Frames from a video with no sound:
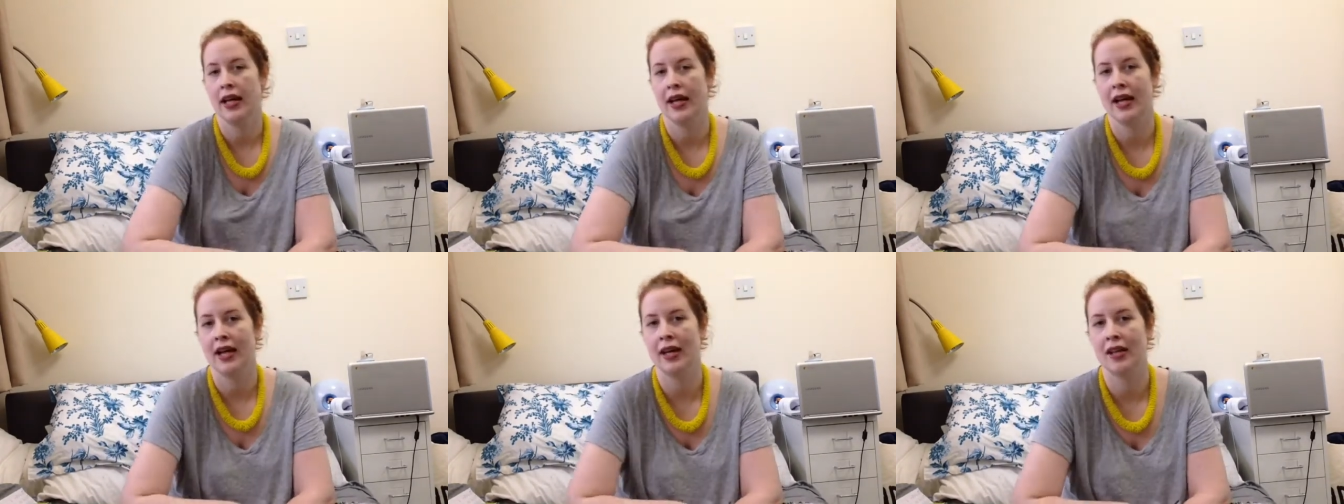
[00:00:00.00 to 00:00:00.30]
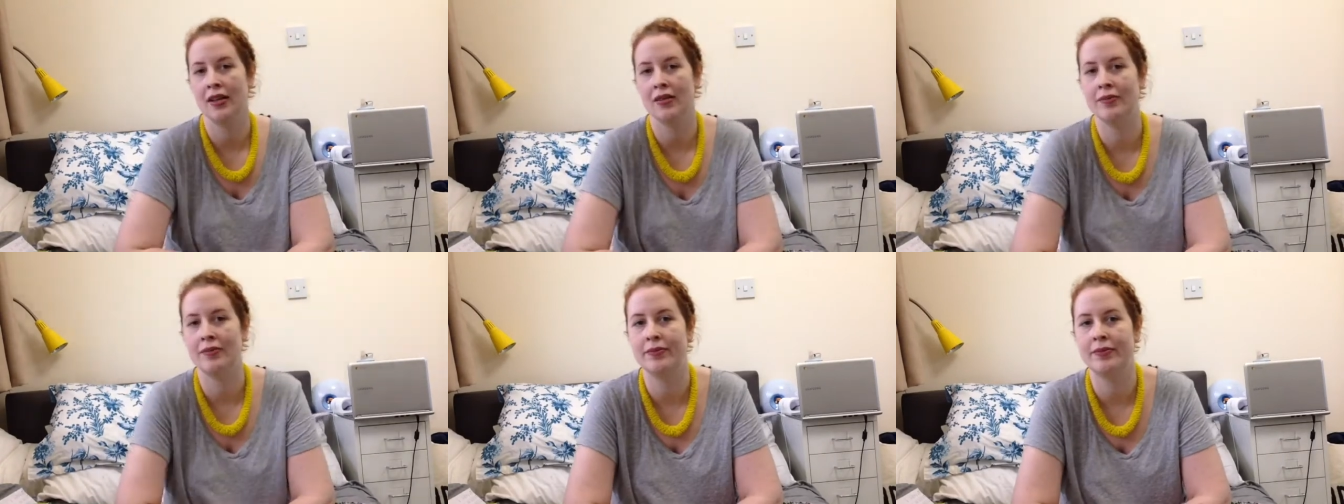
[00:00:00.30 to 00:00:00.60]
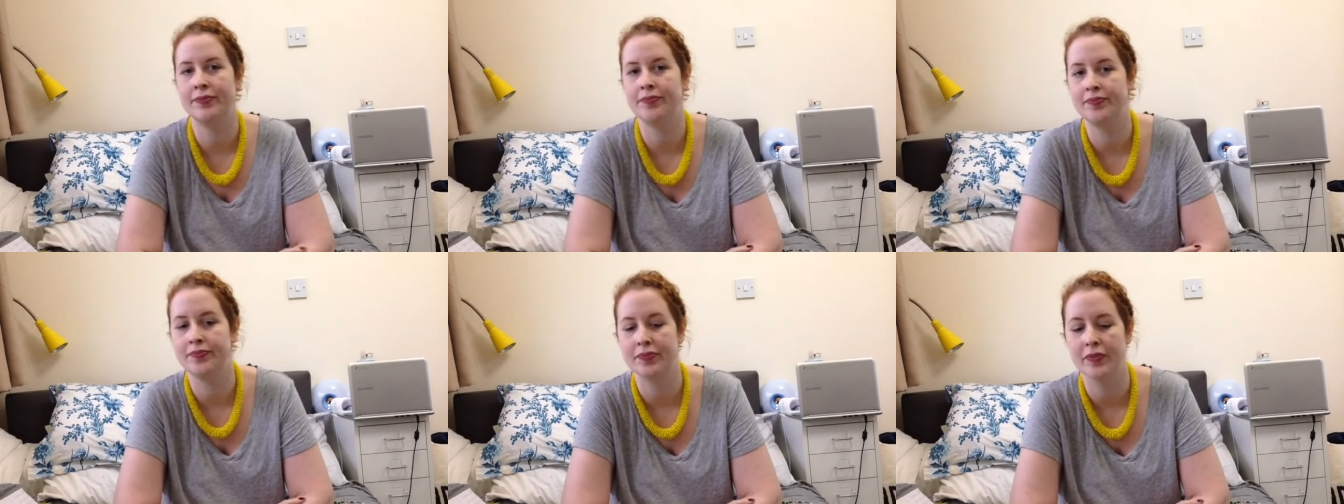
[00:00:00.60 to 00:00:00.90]
Um,
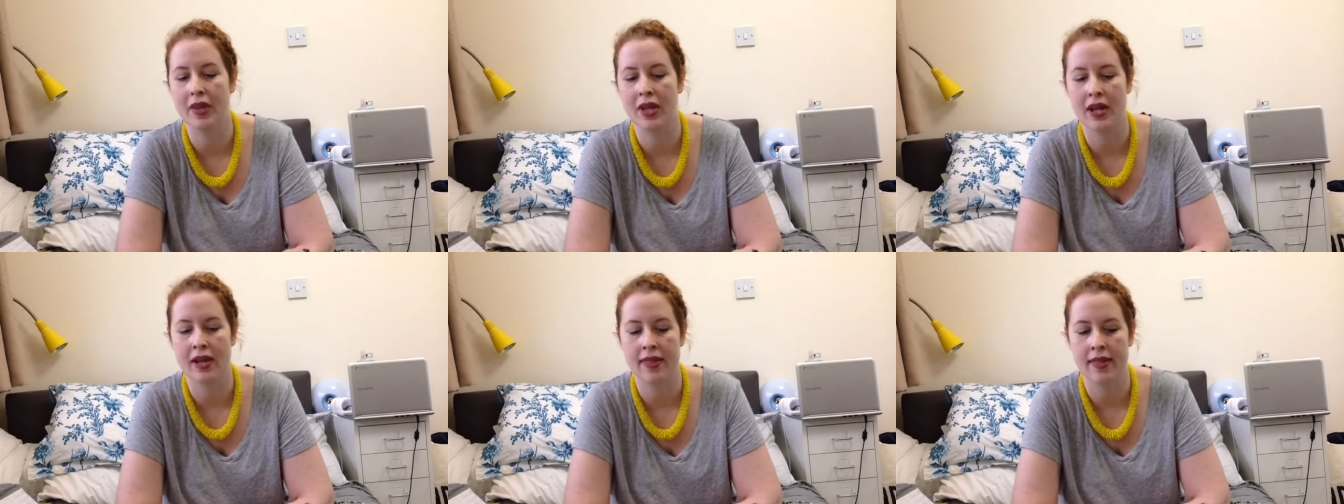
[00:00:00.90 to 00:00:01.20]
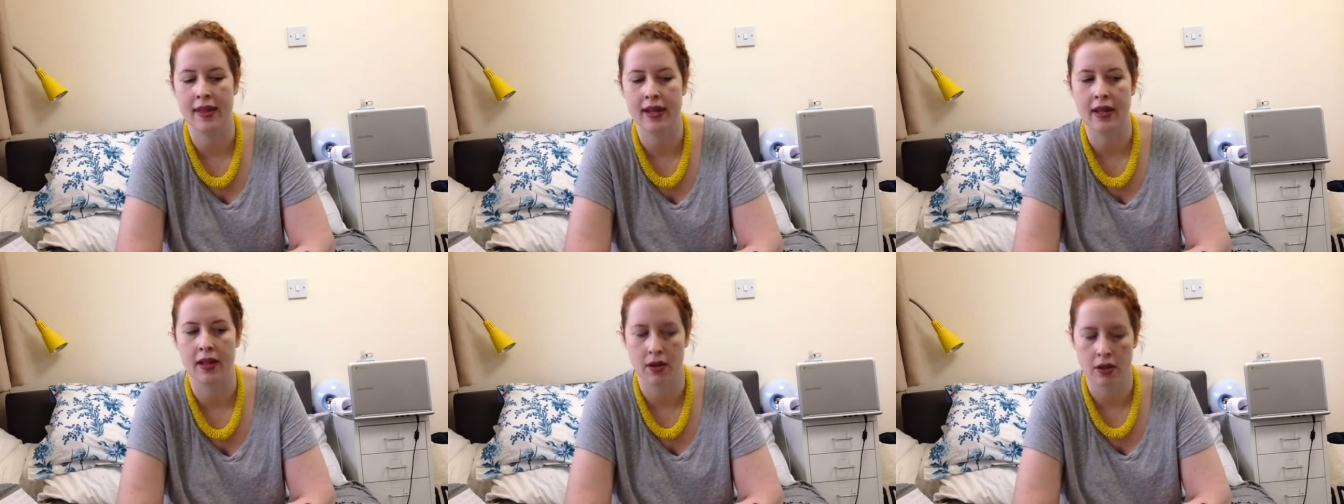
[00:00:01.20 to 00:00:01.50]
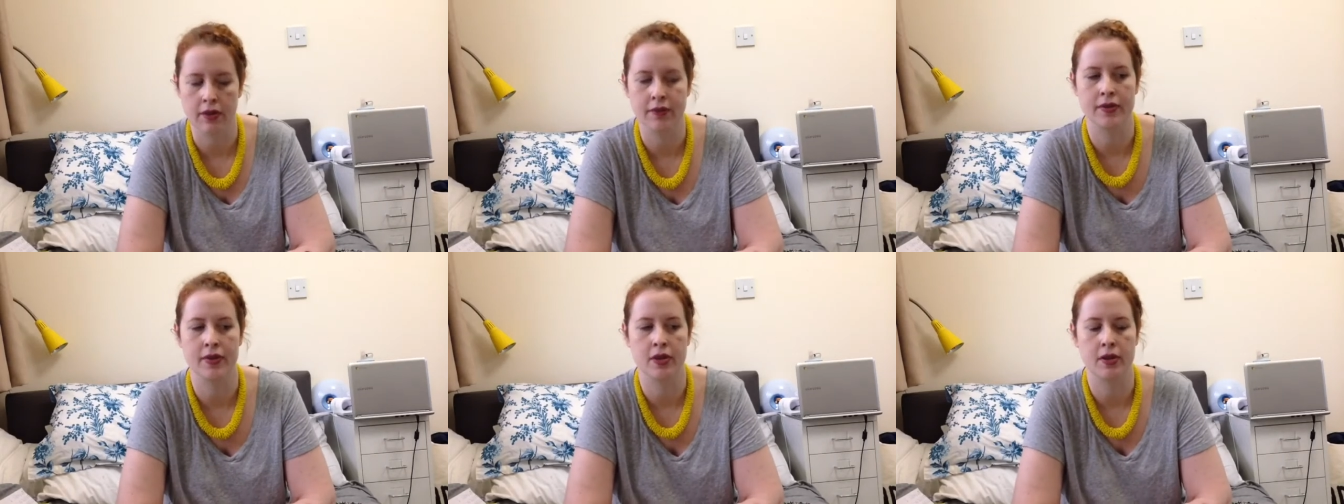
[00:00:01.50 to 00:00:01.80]
I think
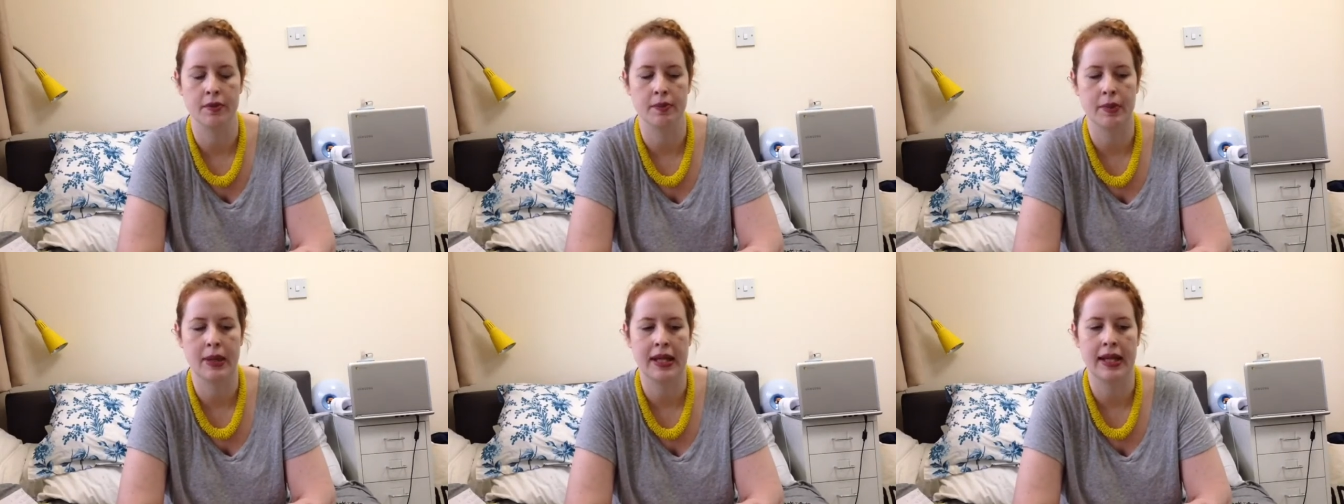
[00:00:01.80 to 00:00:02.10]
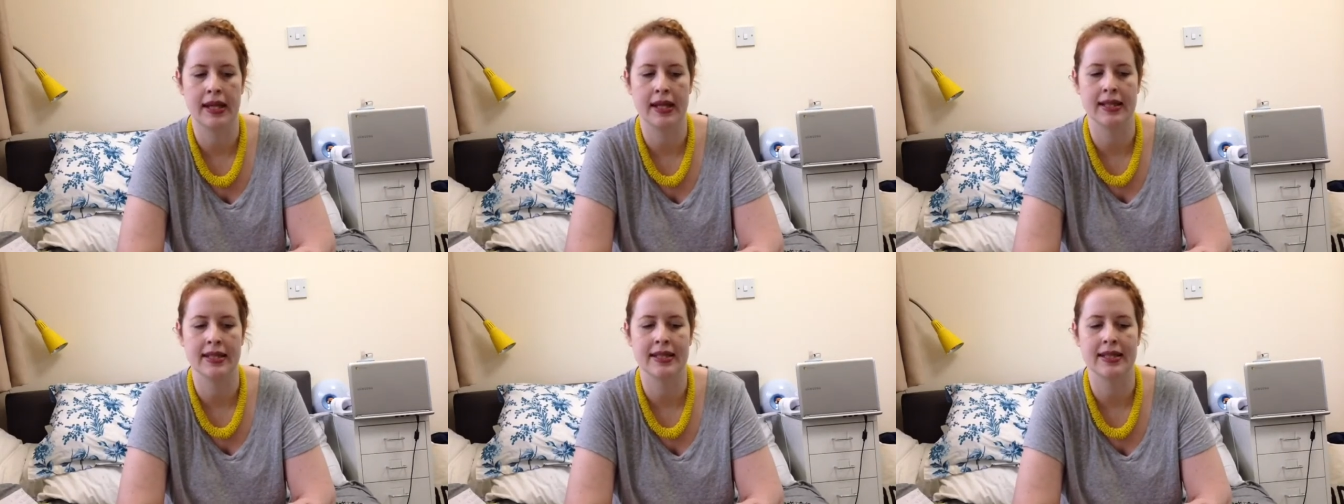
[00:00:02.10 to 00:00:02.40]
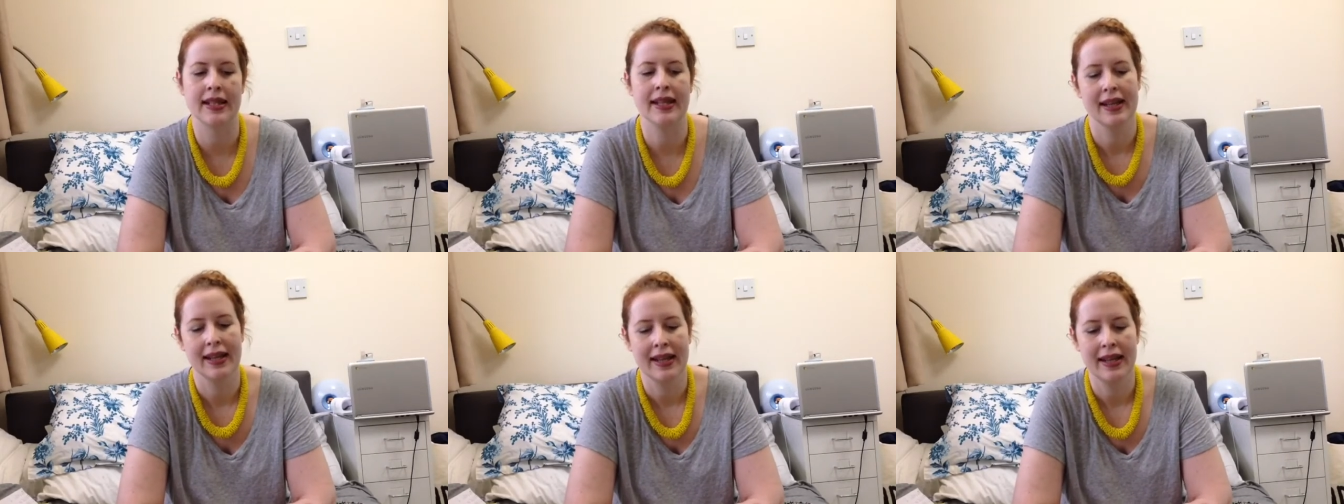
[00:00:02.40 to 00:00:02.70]
off the top of my head.
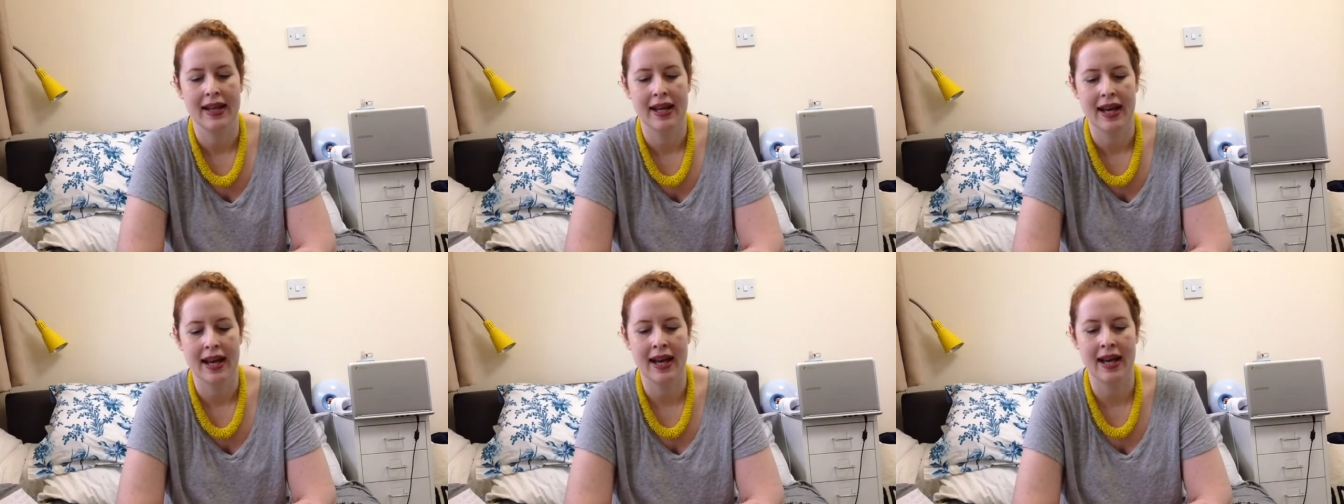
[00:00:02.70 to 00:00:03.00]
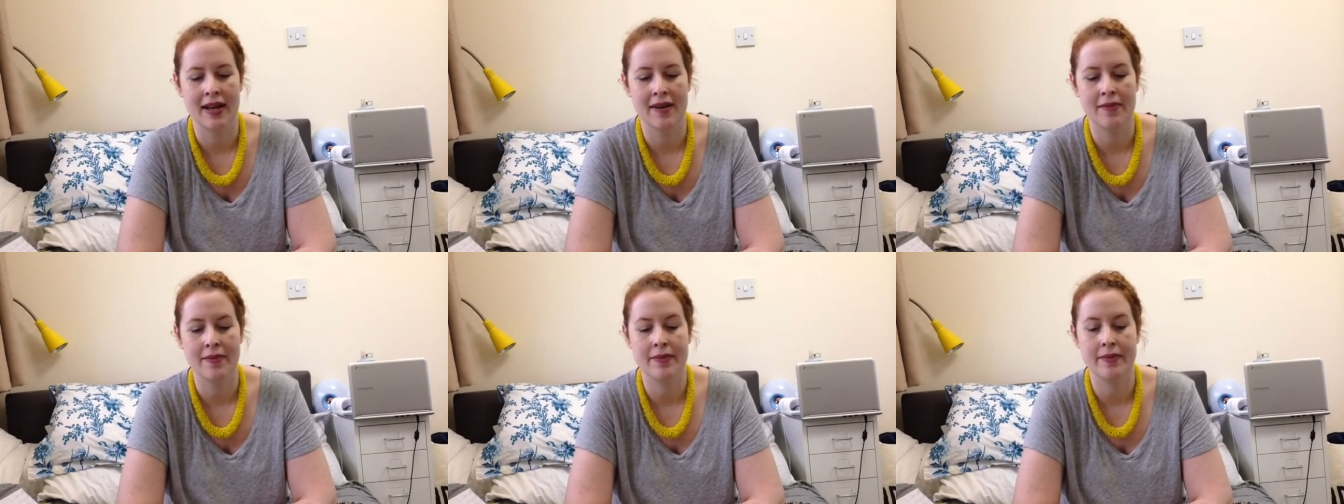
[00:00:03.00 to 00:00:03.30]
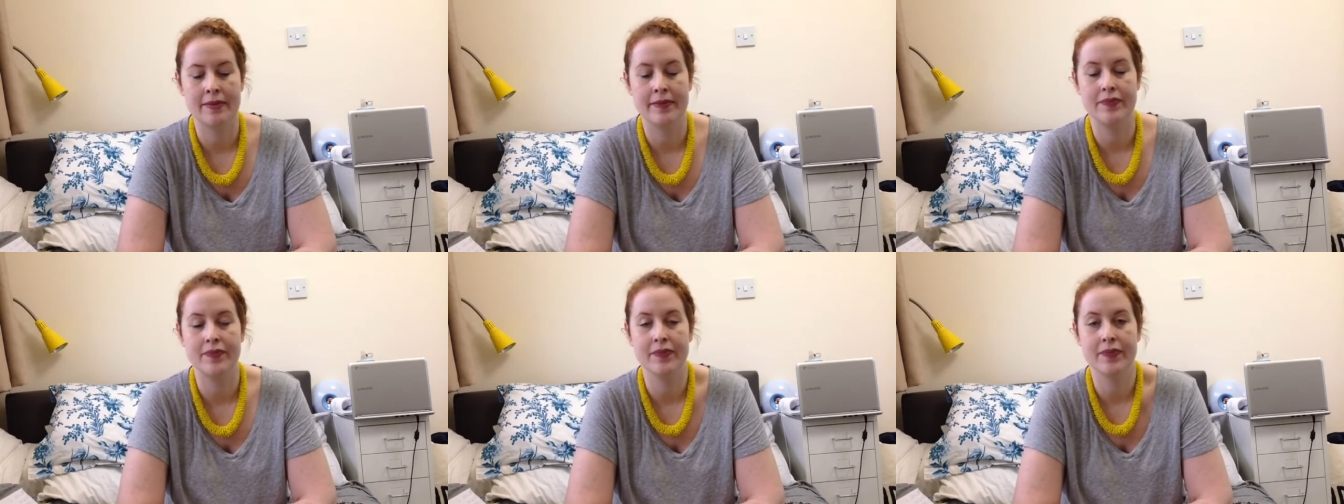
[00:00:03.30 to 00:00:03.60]

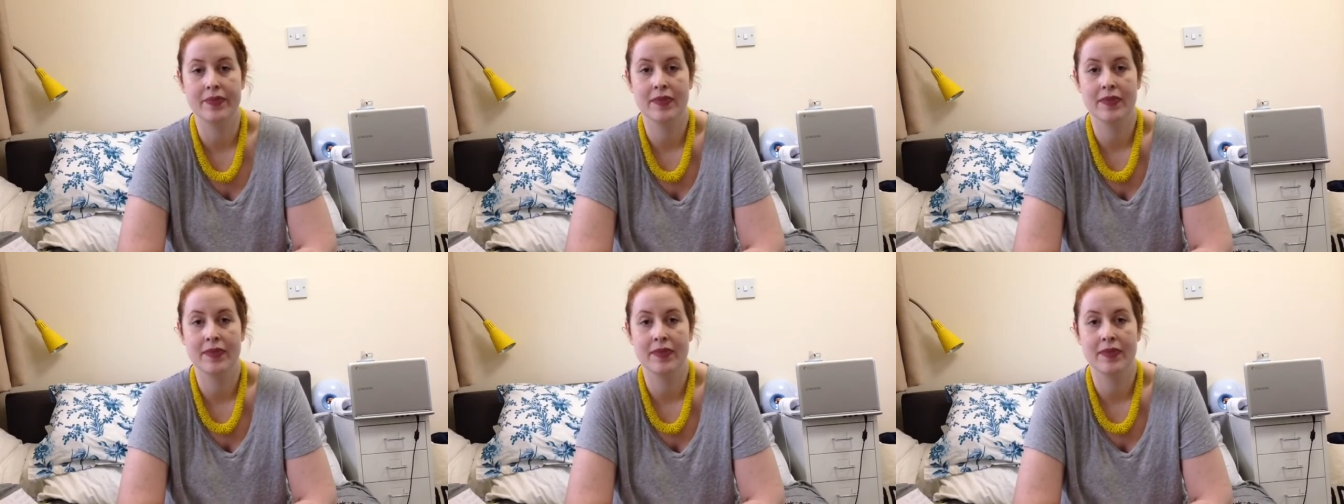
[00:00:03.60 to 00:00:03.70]
Um,